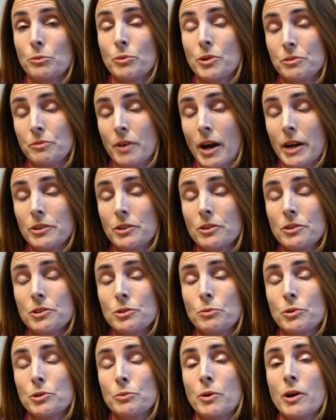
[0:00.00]
risk
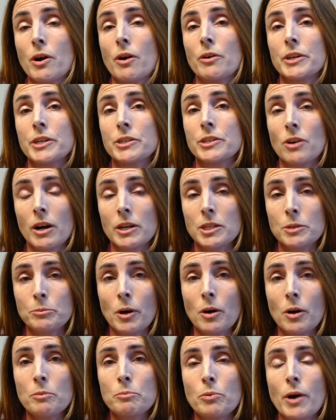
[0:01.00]
factors, which we already talked
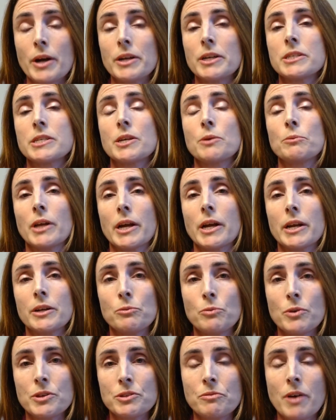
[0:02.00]
about,
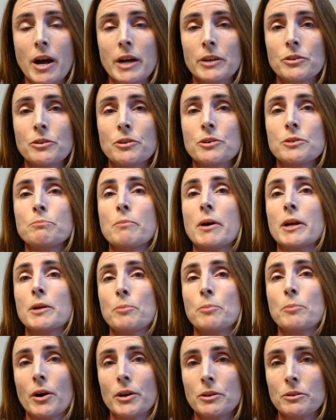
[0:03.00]
pregnancy-related risk factors,
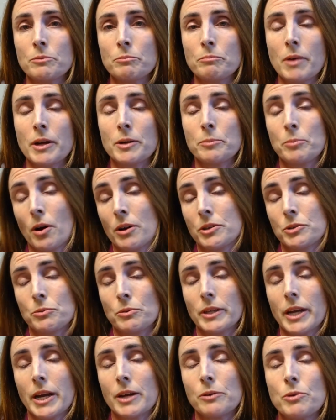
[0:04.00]

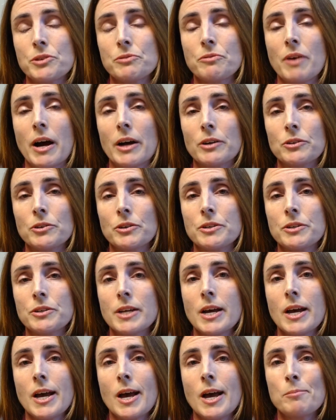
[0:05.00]
menopause-related risk factors,
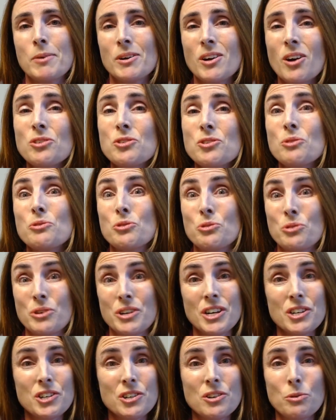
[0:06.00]
but also
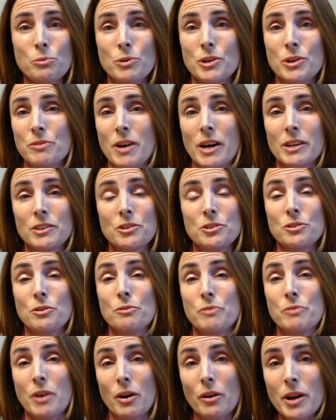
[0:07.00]
traditional risk factors
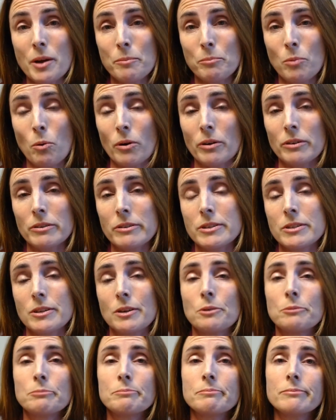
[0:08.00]
are very important.
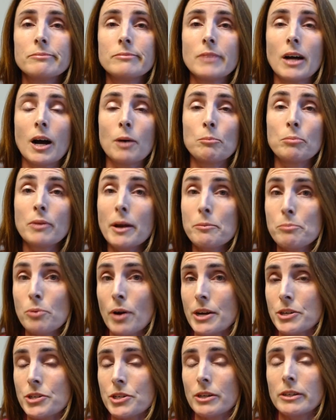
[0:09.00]
So blood
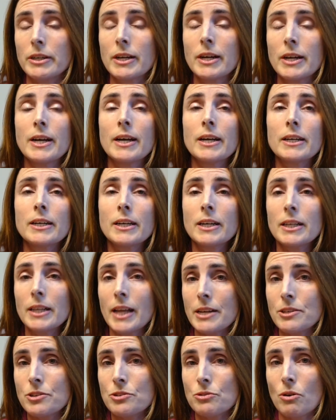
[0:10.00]
pressure,
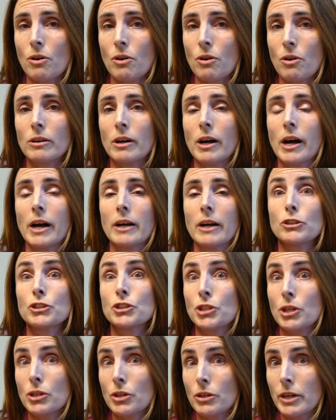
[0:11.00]
cholesterol,
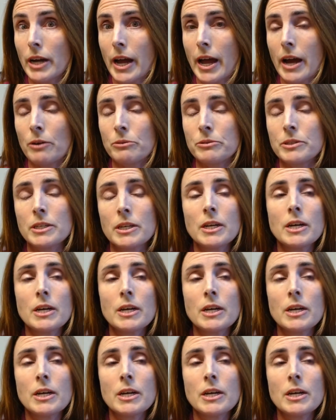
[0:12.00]
sugar count,